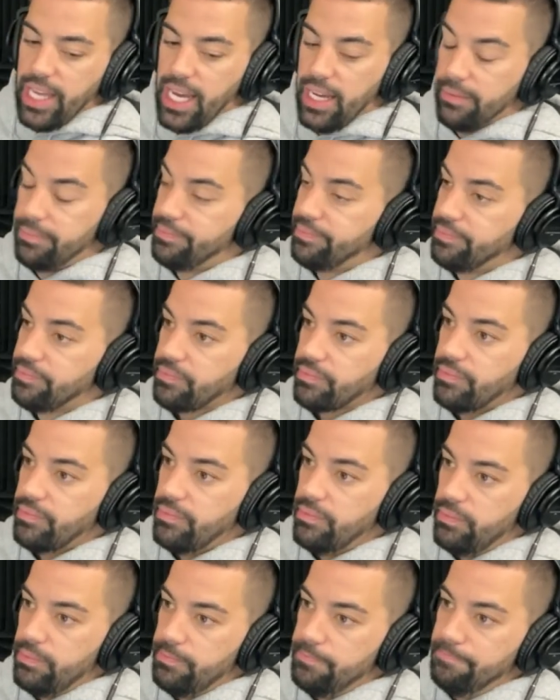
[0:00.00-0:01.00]
I don't know. I
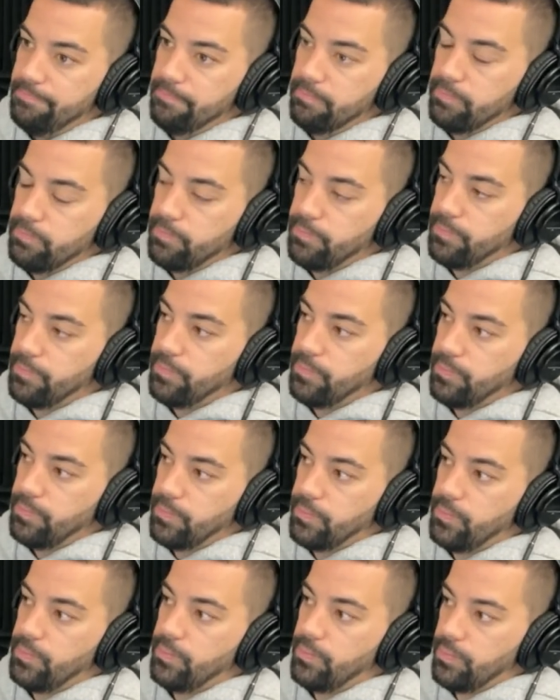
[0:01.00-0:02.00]
think it's a toss-up
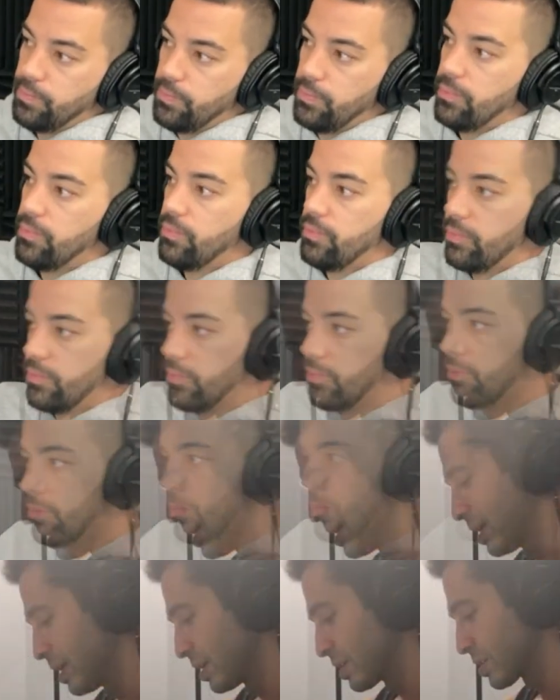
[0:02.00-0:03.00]
right now.
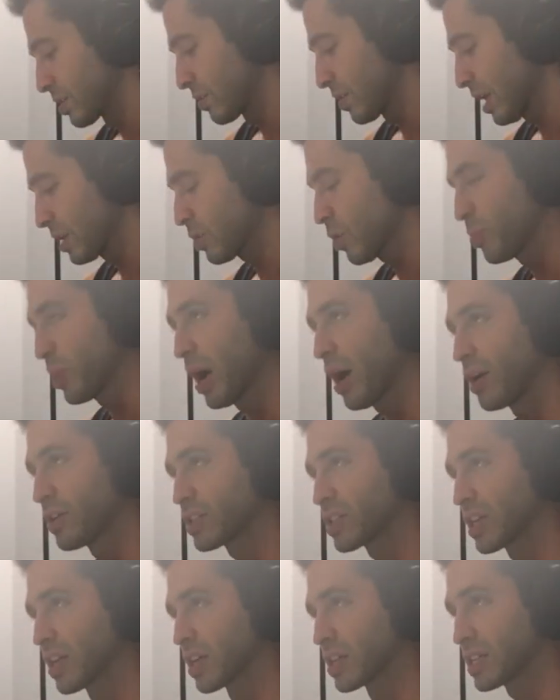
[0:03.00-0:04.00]
So that's what Paul
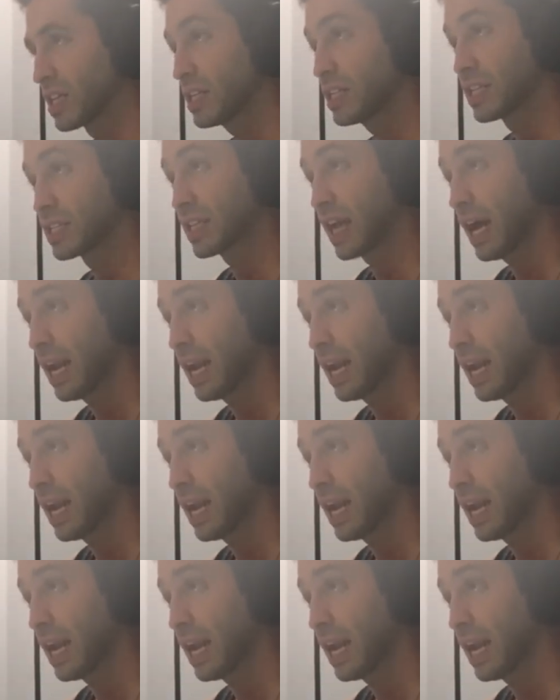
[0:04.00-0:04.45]
says. He does not